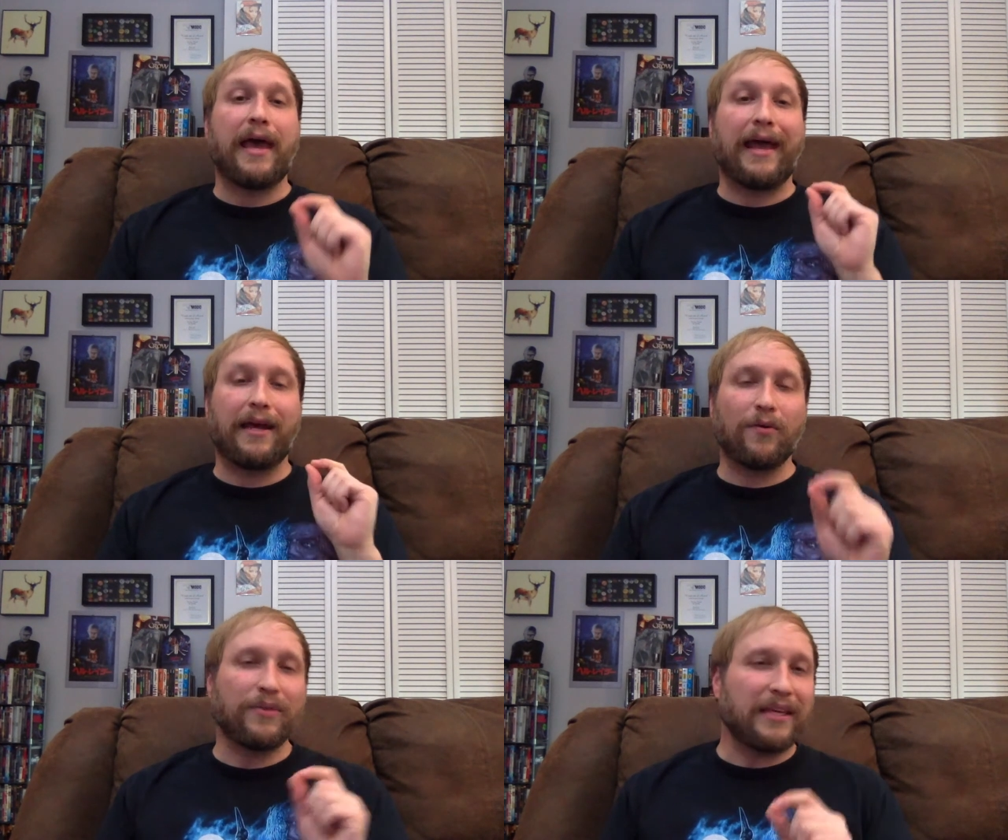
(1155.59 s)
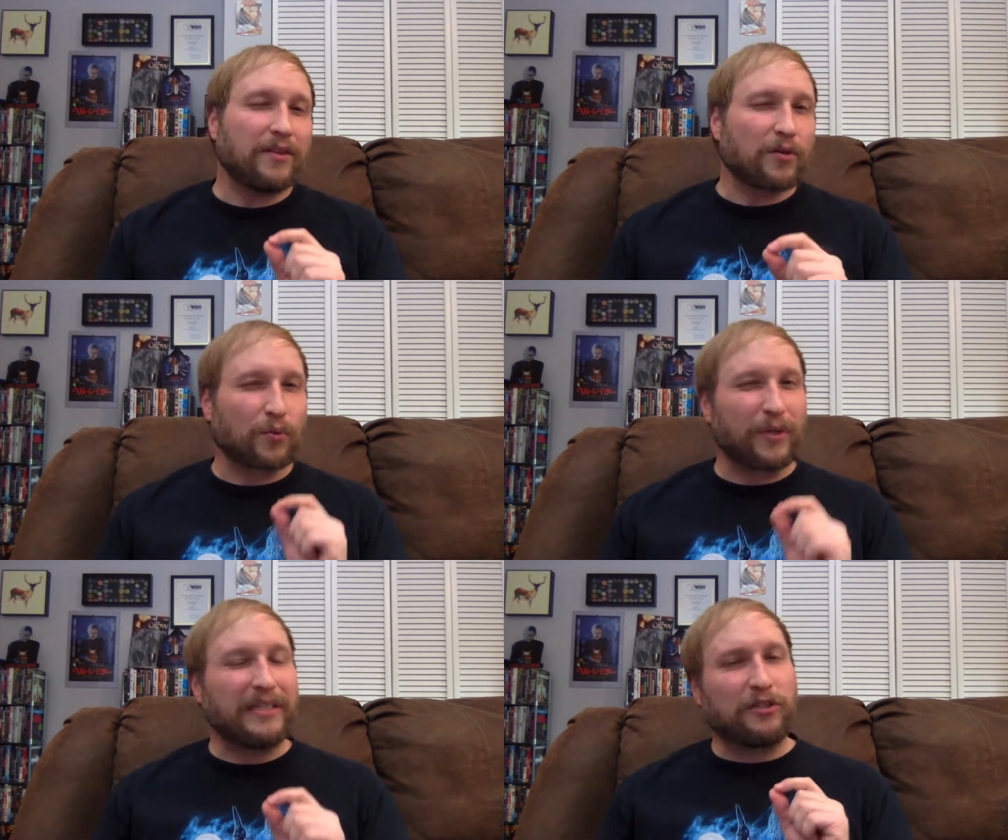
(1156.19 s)
and I don't think there's
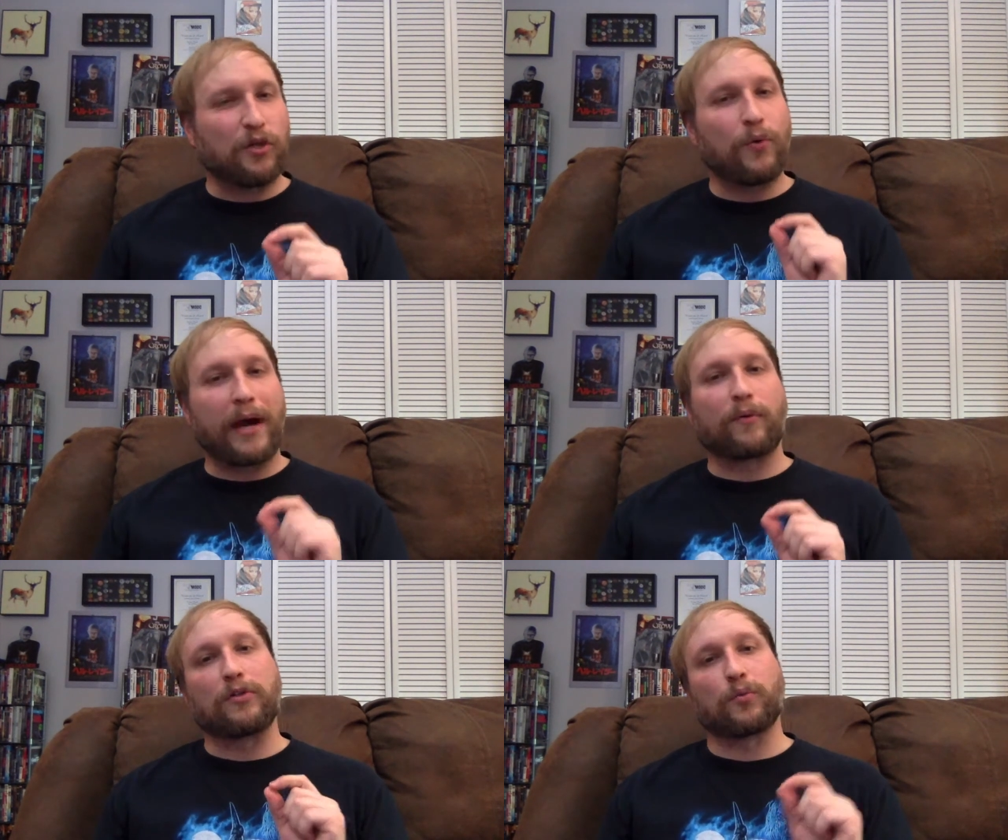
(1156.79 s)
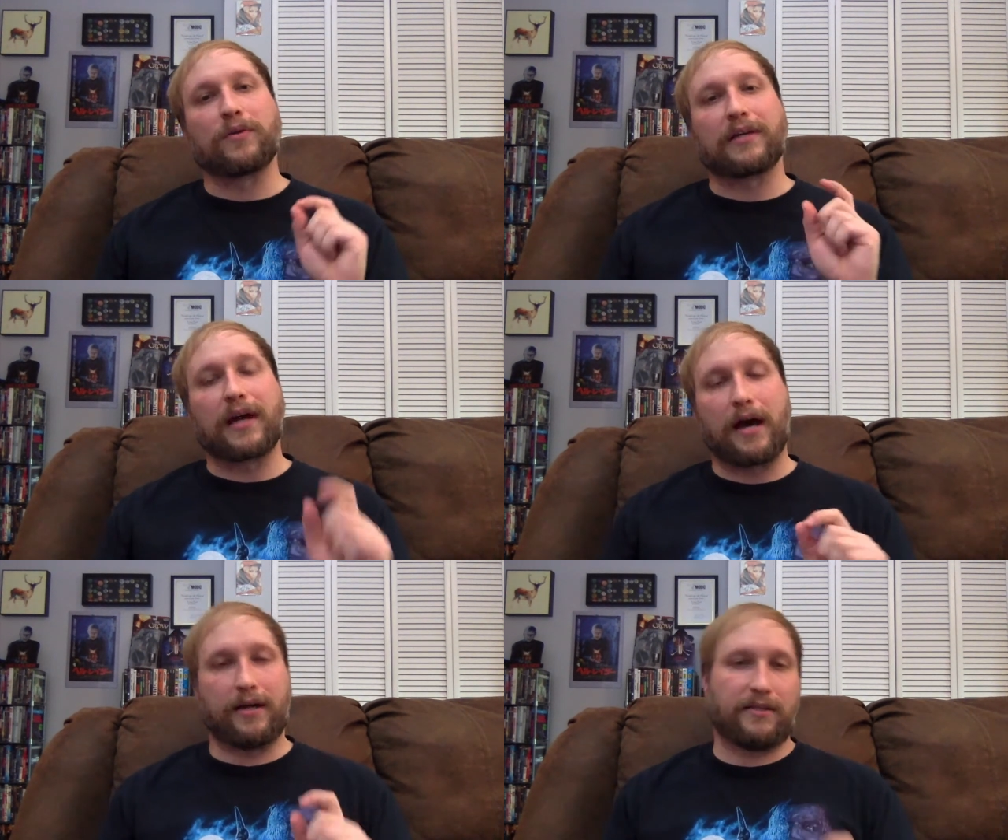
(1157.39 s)
really 2 hours worth of
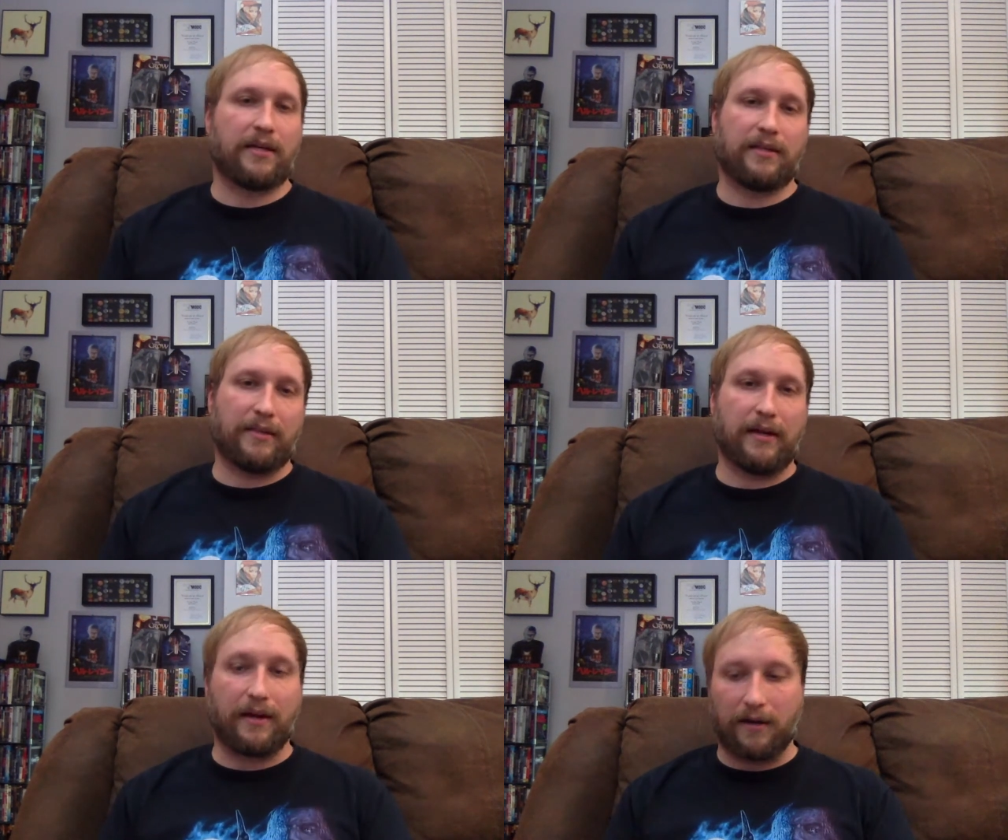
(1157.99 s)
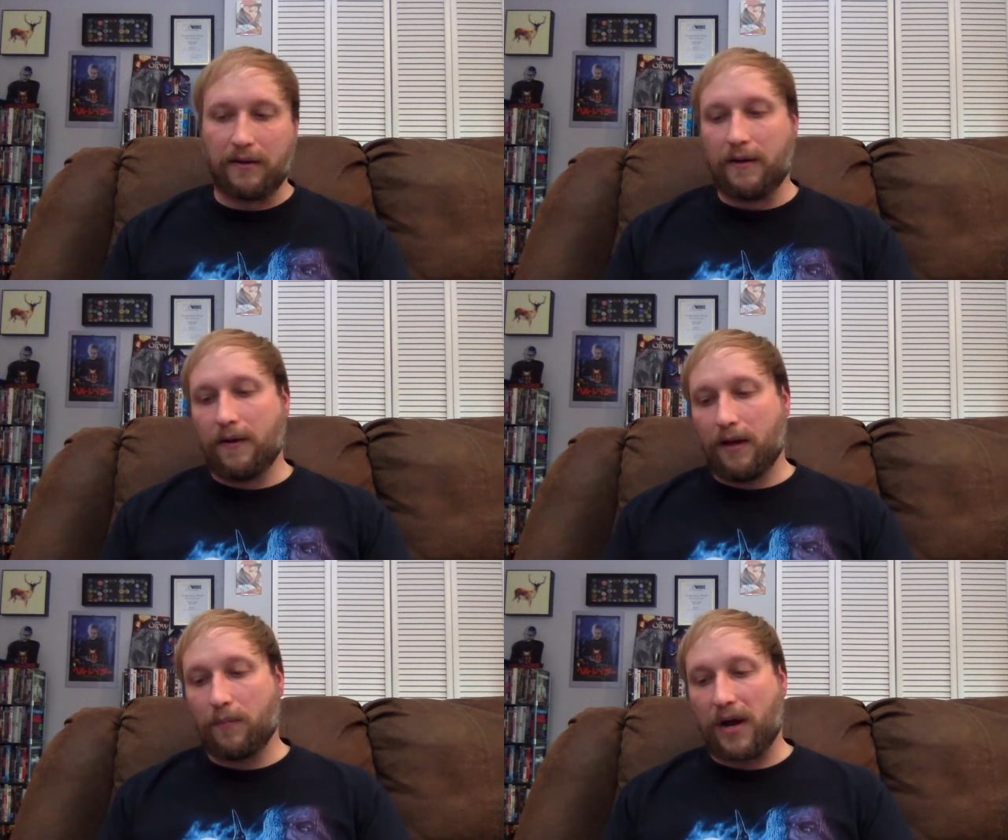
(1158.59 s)
content there,
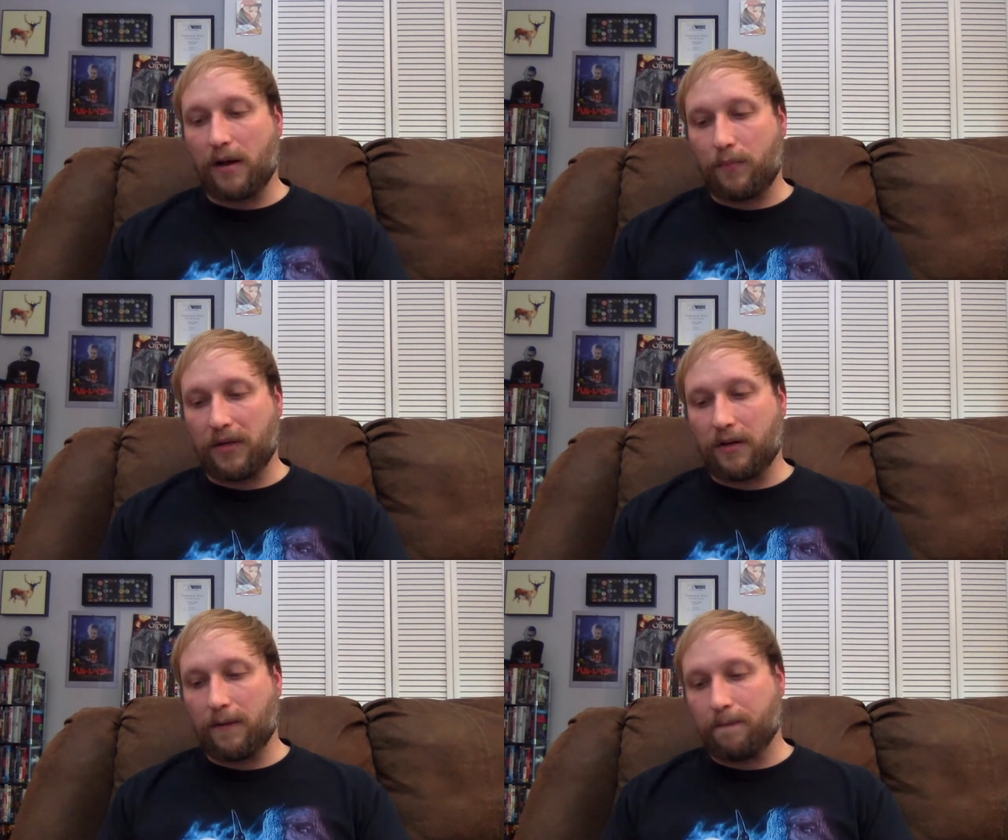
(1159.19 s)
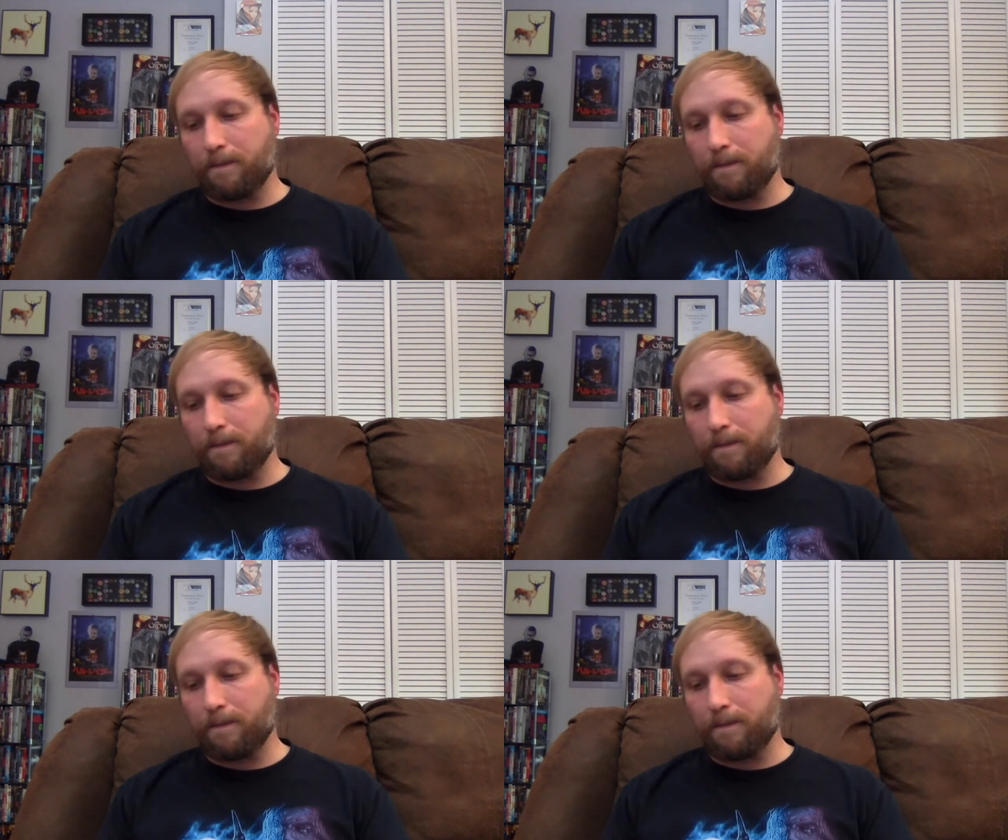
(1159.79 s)
in my opinion.